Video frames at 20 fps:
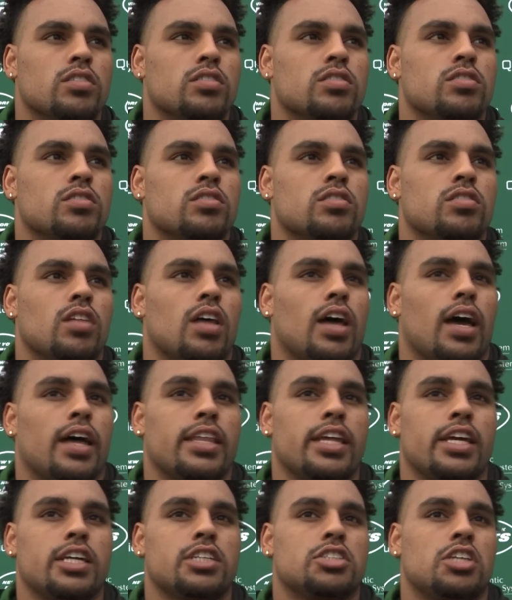Mm-hmm. I
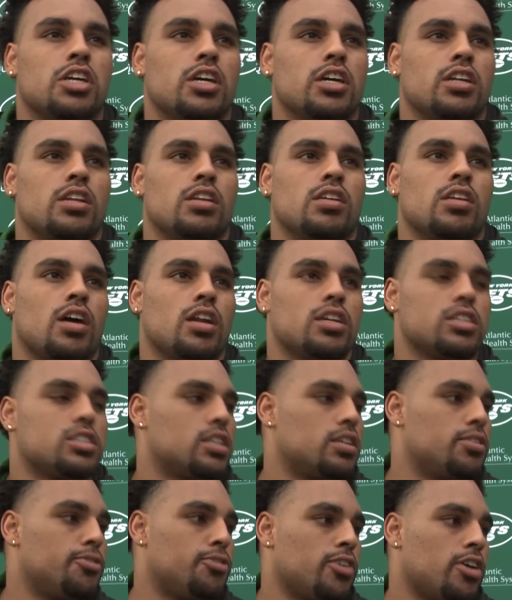think it's good,
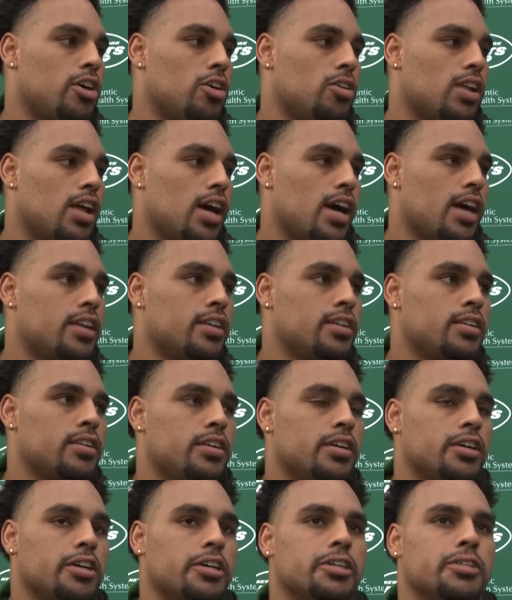honestly, for the O-line.
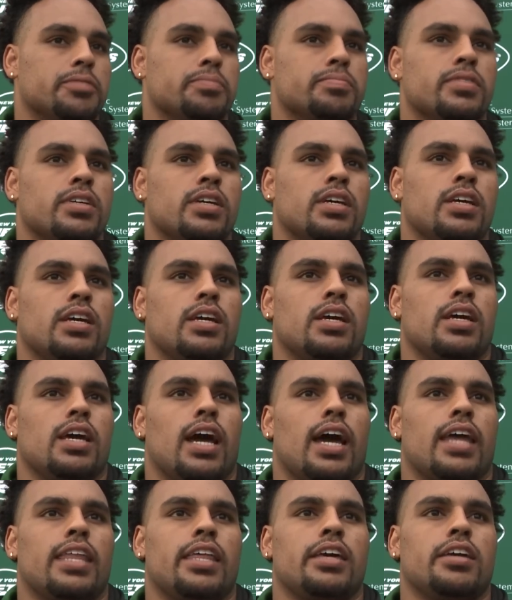
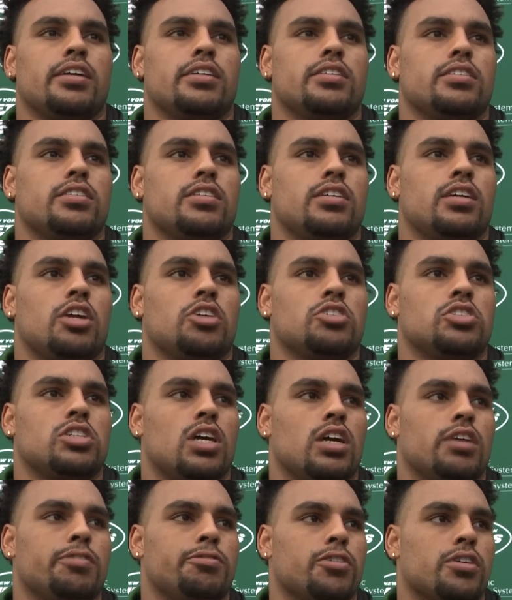I think, you know, it's
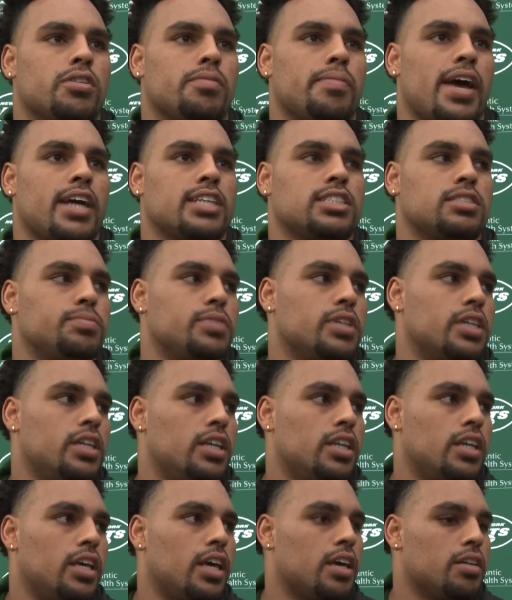good for Max and
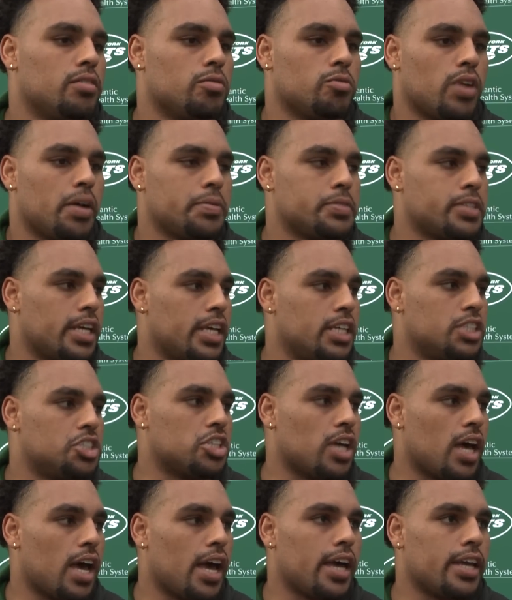Billy to get reps at each
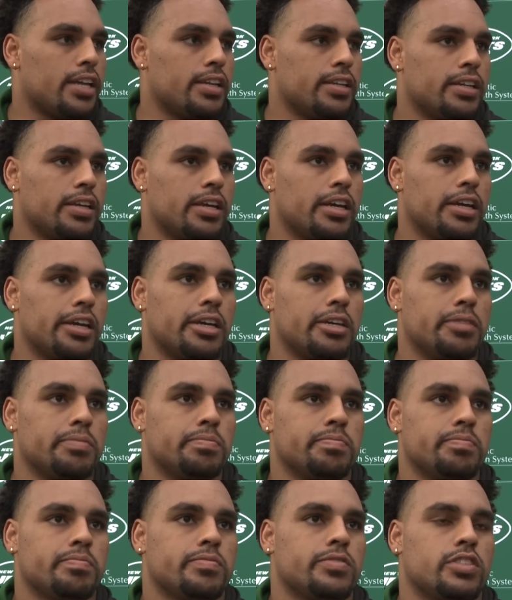side
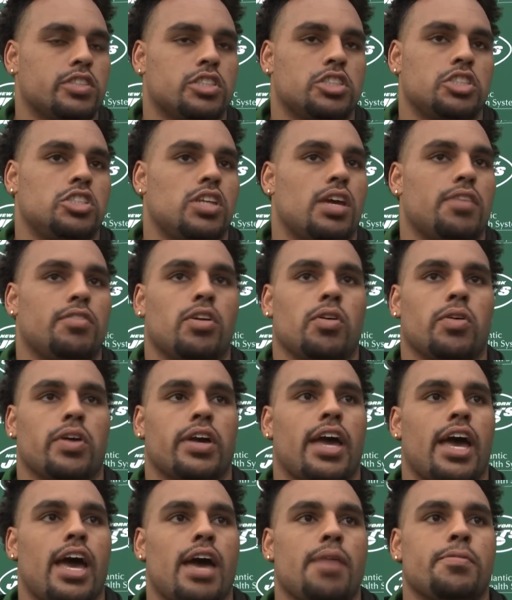because you never know what
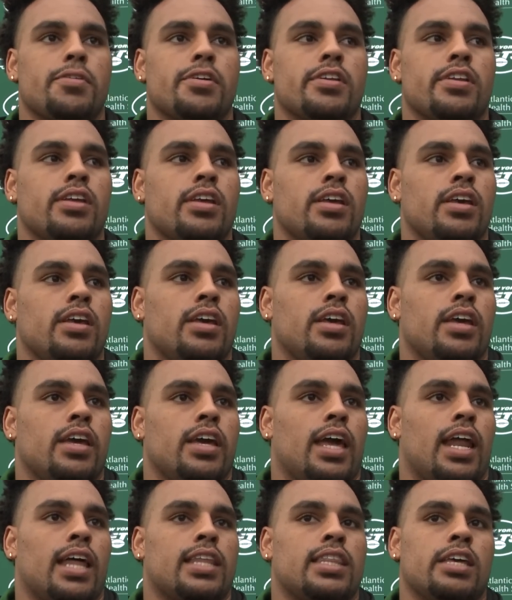could happen.
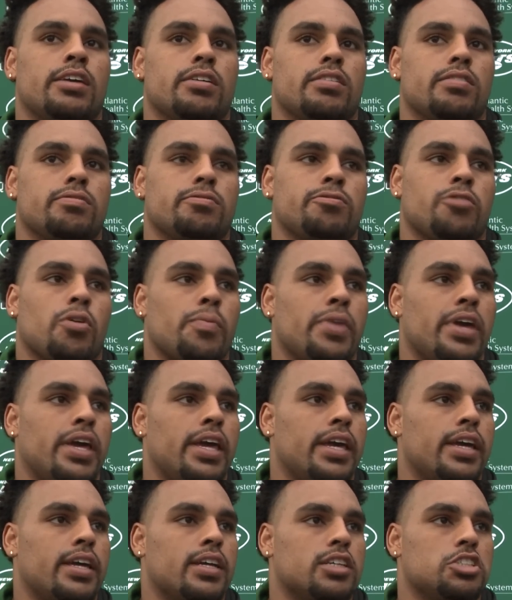And I think for
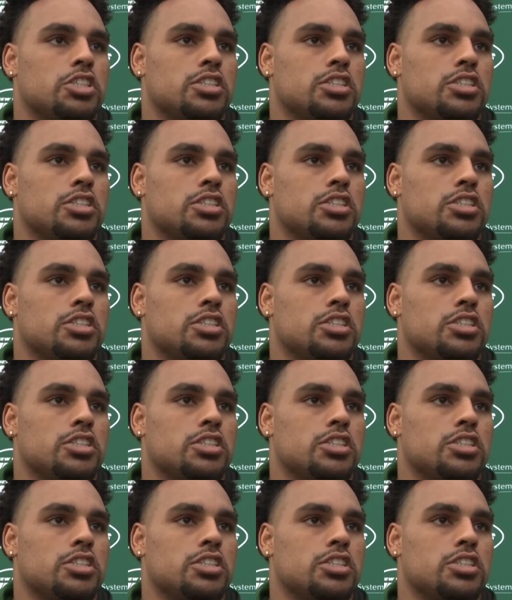me, it